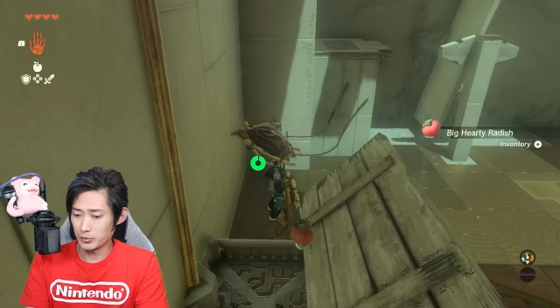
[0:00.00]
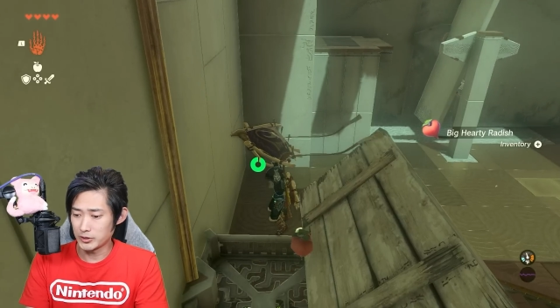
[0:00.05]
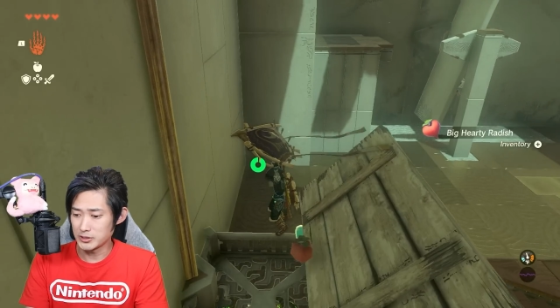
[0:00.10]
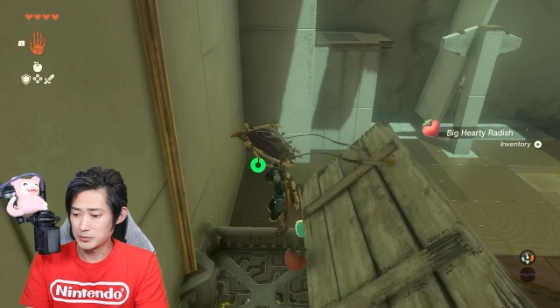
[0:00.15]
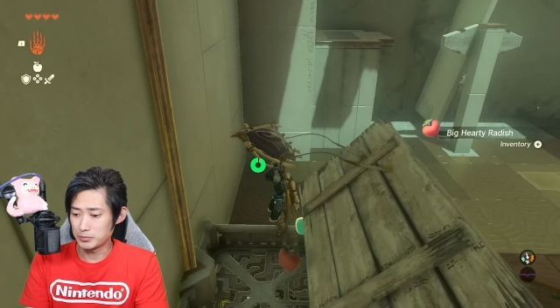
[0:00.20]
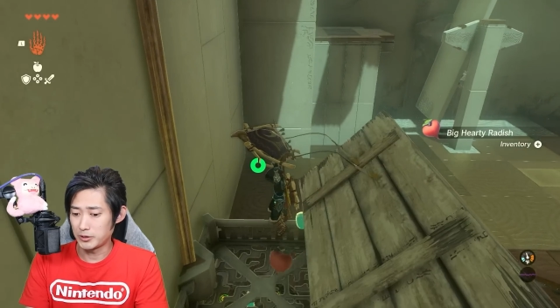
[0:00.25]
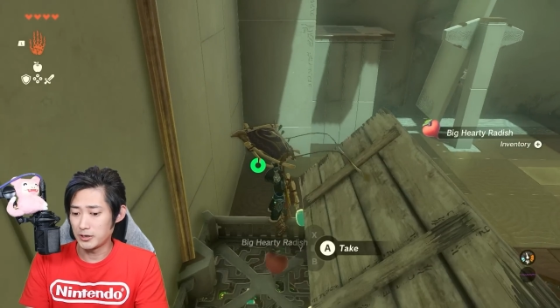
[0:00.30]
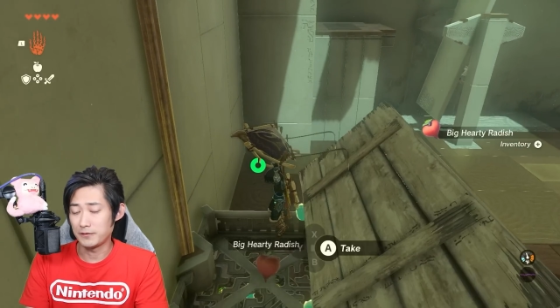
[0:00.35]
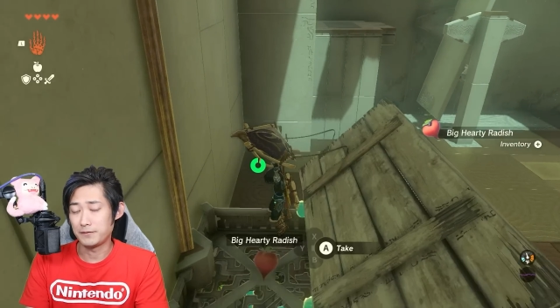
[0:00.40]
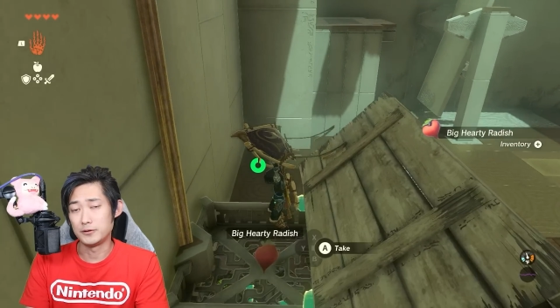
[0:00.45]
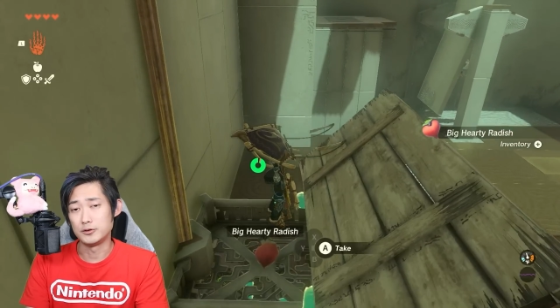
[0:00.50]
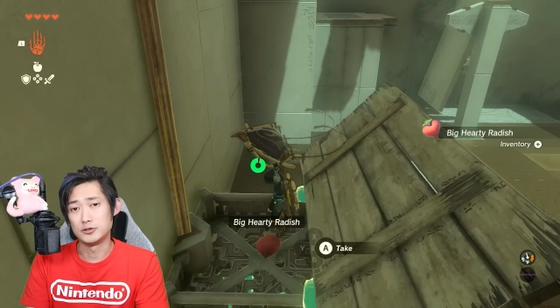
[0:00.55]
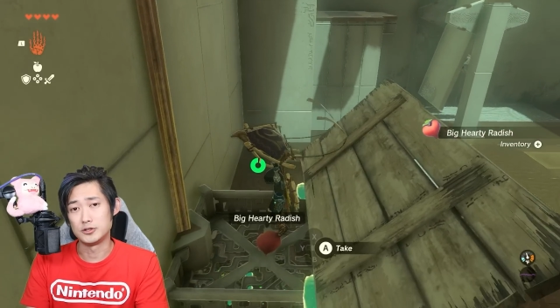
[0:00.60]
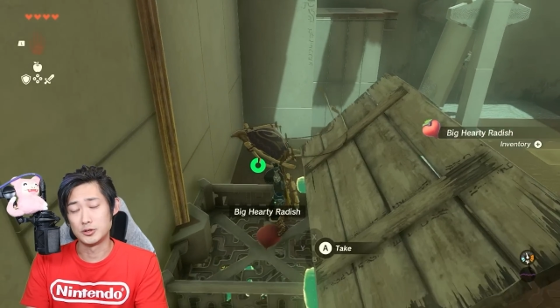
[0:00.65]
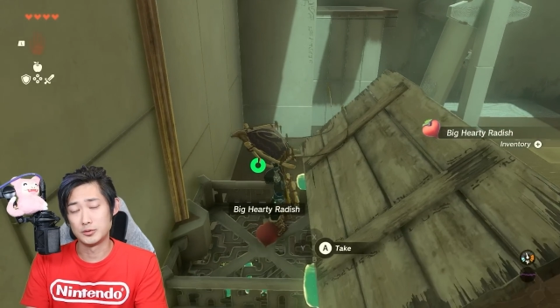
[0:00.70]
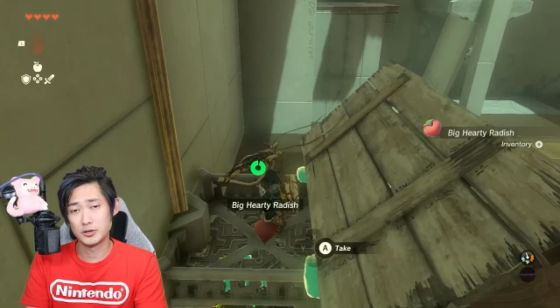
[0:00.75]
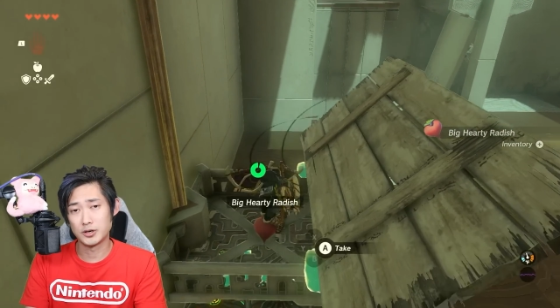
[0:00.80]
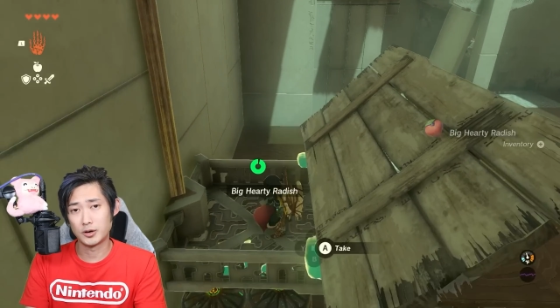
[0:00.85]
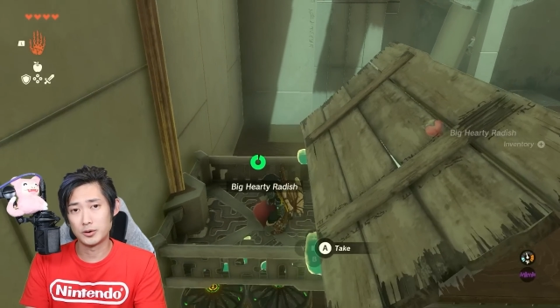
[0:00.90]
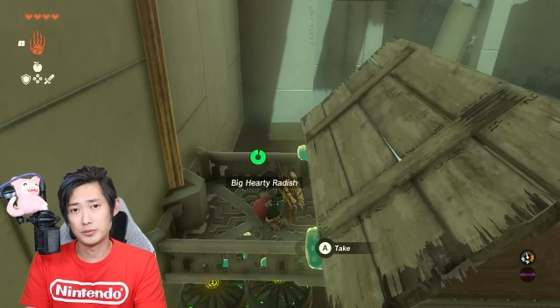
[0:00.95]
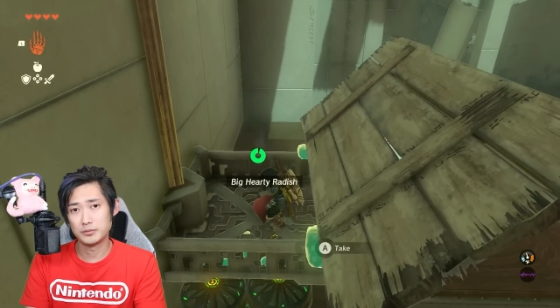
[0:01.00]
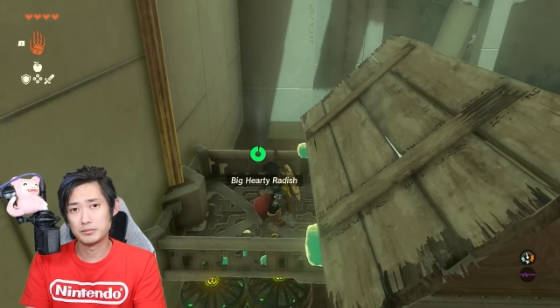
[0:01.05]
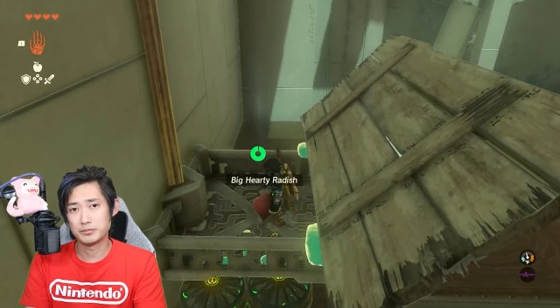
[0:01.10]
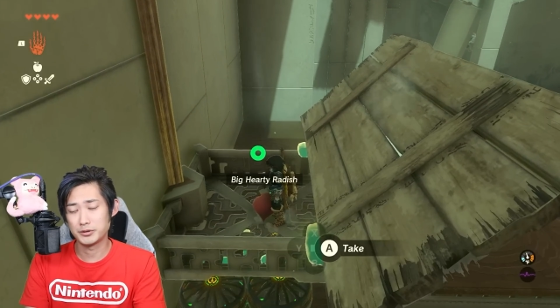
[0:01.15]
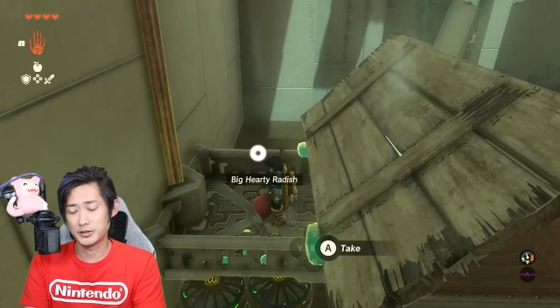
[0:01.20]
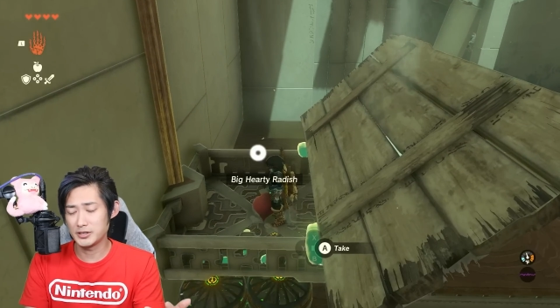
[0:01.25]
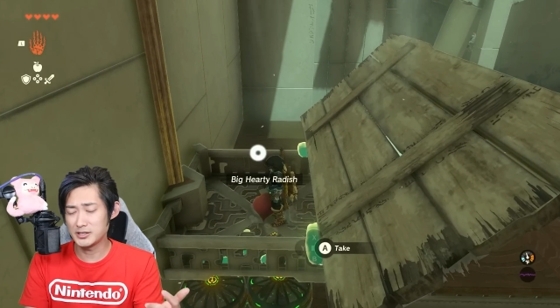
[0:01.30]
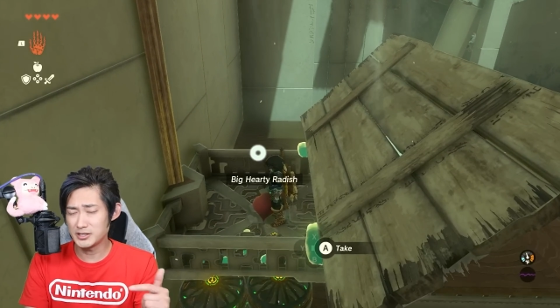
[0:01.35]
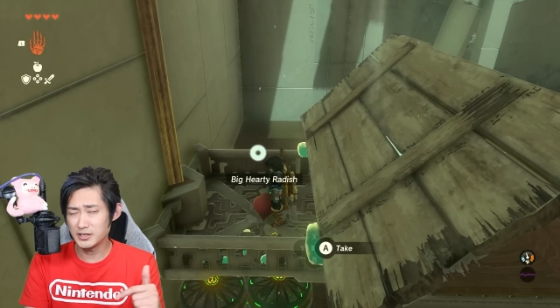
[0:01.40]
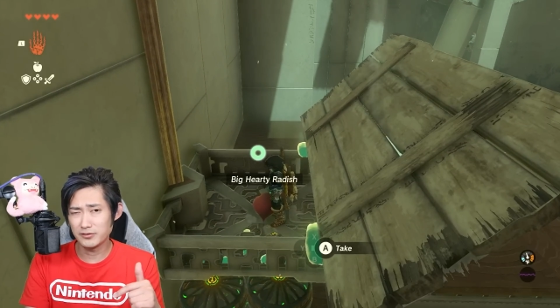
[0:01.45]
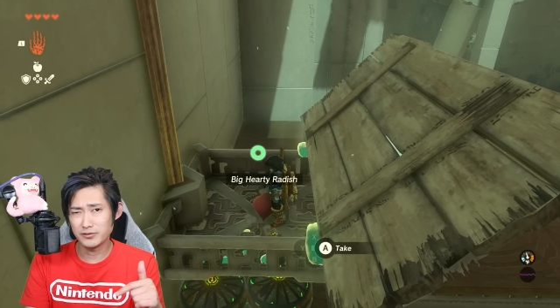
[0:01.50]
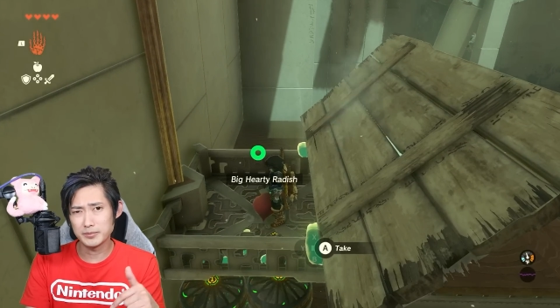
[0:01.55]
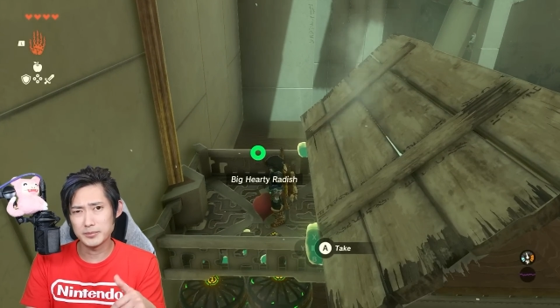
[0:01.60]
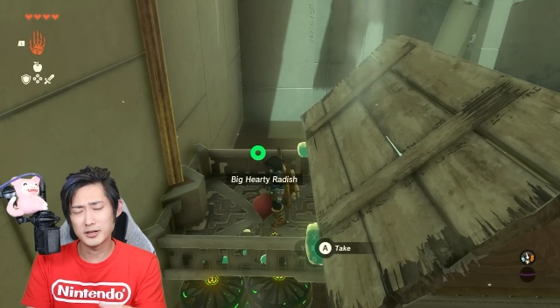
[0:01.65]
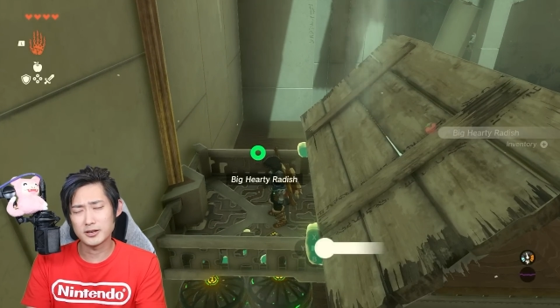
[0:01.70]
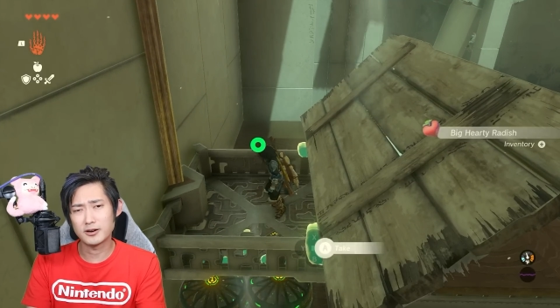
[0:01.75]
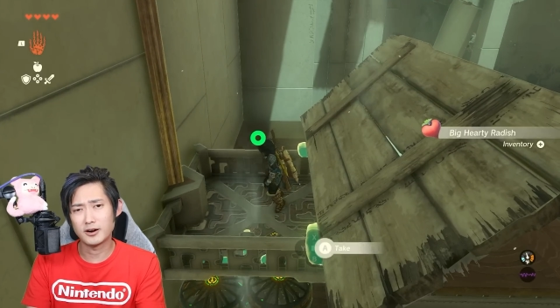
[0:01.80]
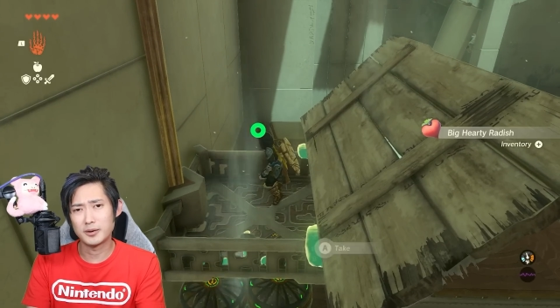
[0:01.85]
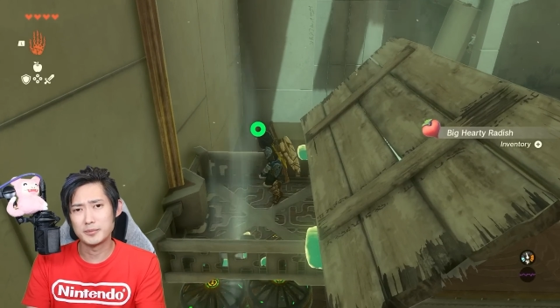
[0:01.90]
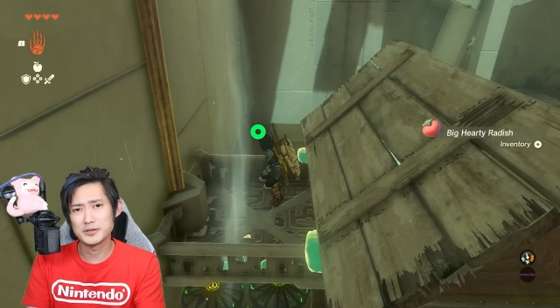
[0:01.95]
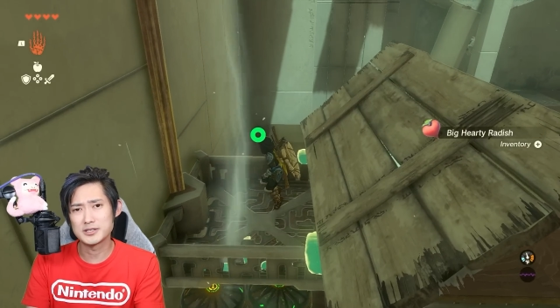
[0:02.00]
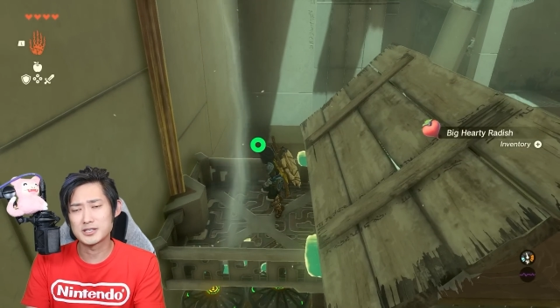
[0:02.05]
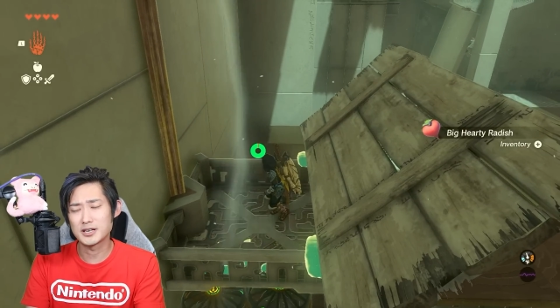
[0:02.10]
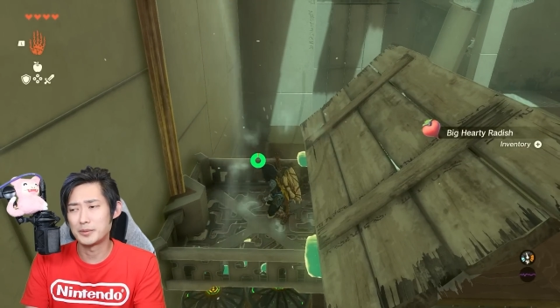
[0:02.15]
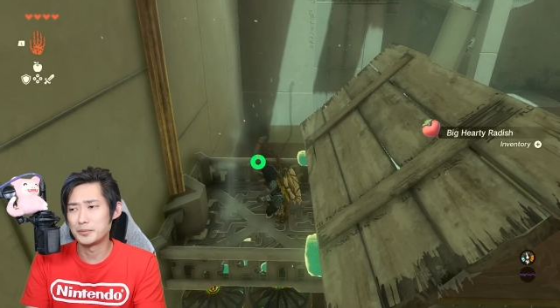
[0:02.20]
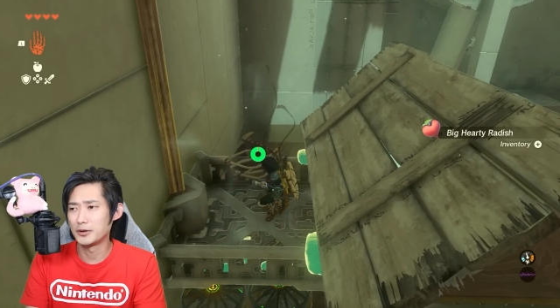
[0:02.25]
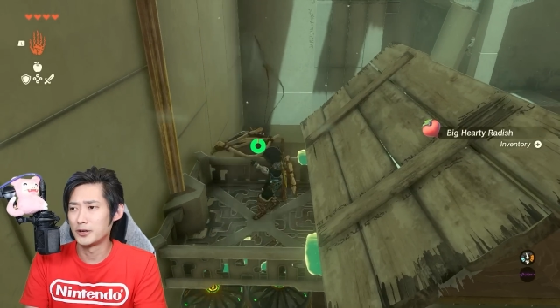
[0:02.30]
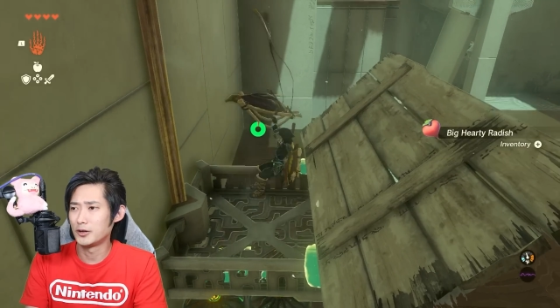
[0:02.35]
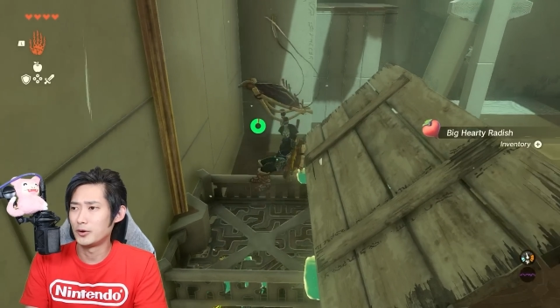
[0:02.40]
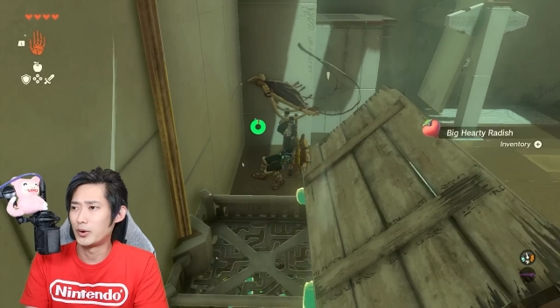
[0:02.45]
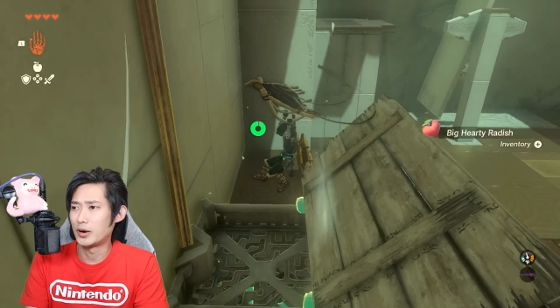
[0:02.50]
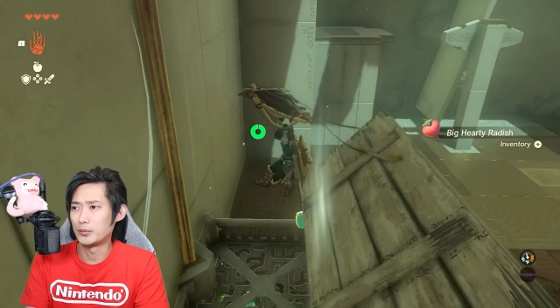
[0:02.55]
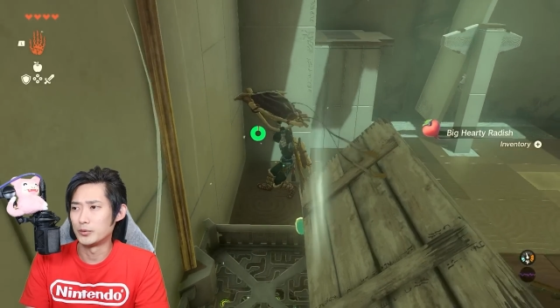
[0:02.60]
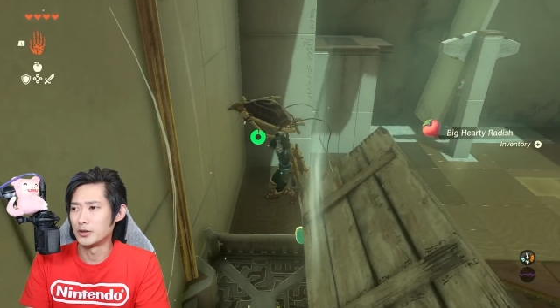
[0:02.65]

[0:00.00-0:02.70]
was, but if you do know, please leave them in the comments down below. I